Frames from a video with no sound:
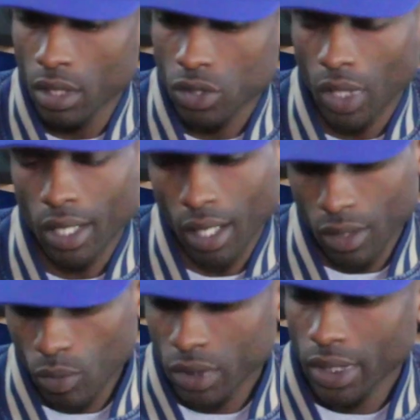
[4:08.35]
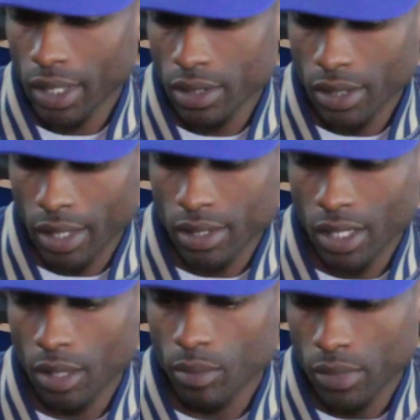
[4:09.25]
So I kind of want that
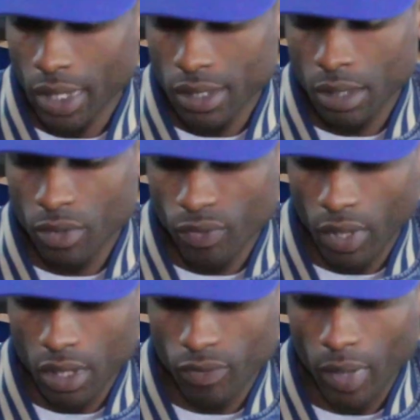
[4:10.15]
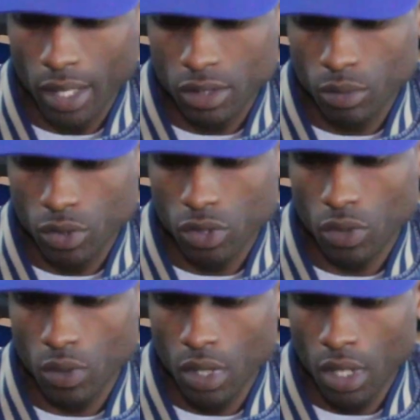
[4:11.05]
same effect if possible.
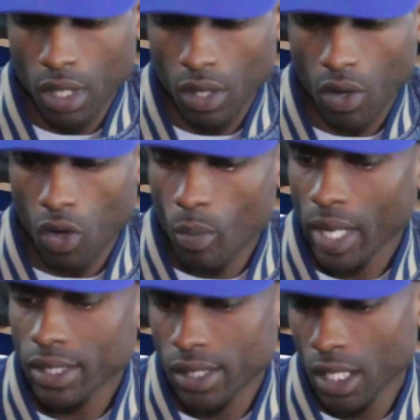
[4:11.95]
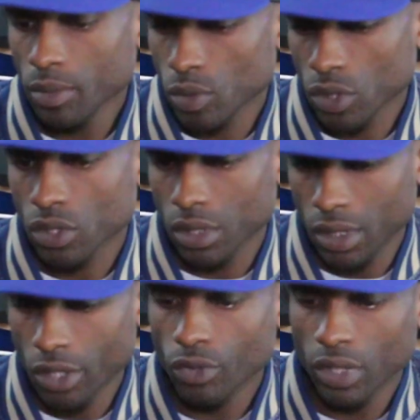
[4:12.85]
So all my tapes was
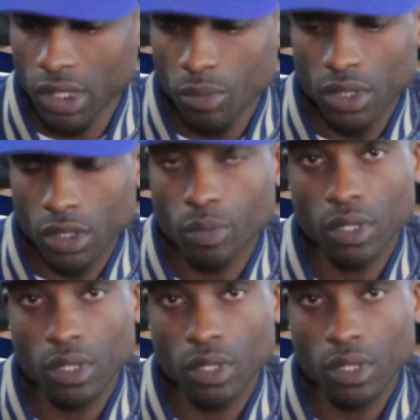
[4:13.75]
literally me just